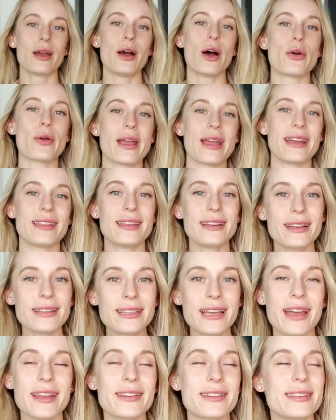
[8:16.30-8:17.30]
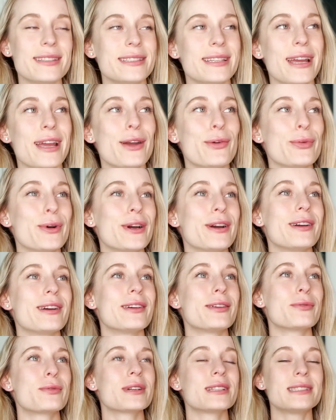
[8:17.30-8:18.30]
Okay, I think at the end of the day,
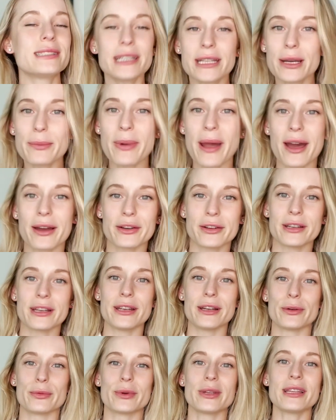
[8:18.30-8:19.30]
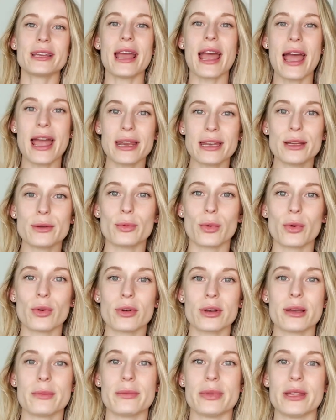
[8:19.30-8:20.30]
we're, we're seeing a pattern here. Really, any role
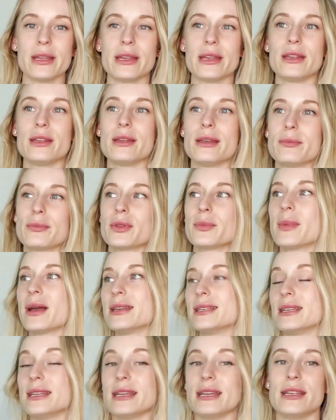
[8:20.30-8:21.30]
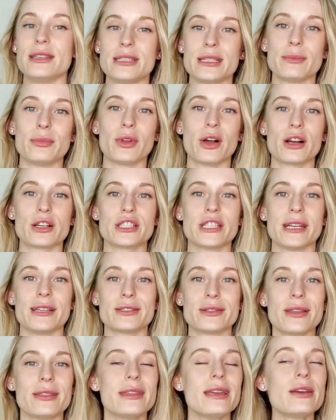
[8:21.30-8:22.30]
can be implemented into blockchain.
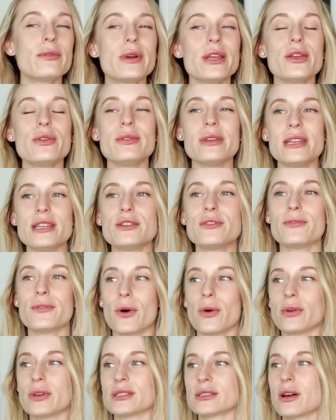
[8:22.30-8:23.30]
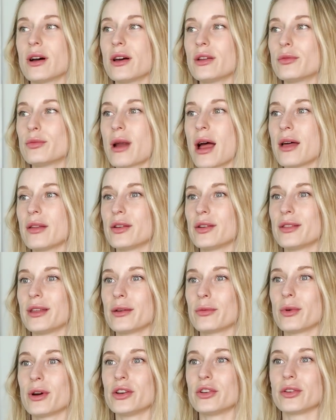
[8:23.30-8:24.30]
So I think what you need to focus on rather
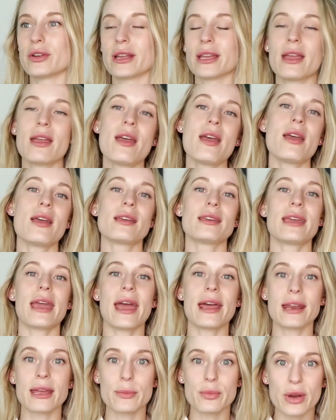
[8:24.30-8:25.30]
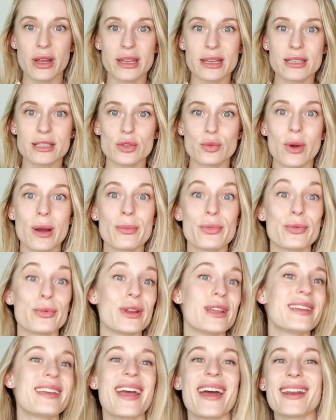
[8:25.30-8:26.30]
than wondering, can I break into
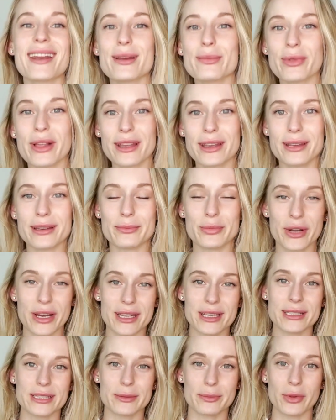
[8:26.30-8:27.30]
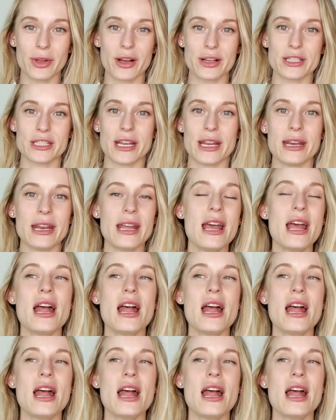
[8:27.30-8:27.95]
Web3? Can I break, break into blockchain?